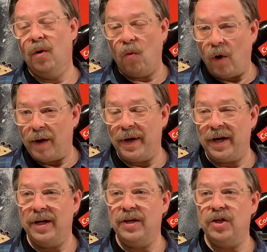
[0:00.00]
What am I
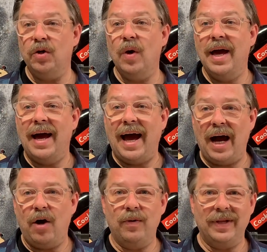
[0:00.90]
going to do?
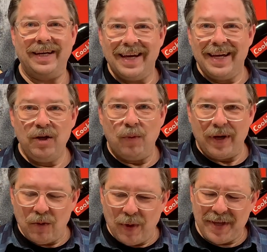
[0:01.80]
How, like, you
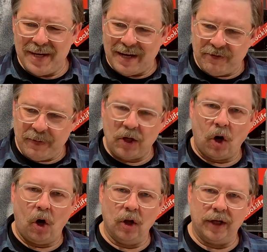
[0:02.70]
want the knife to be
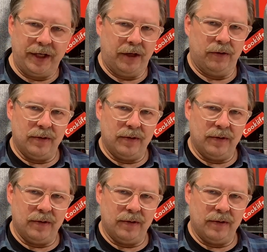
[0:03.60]
calling you.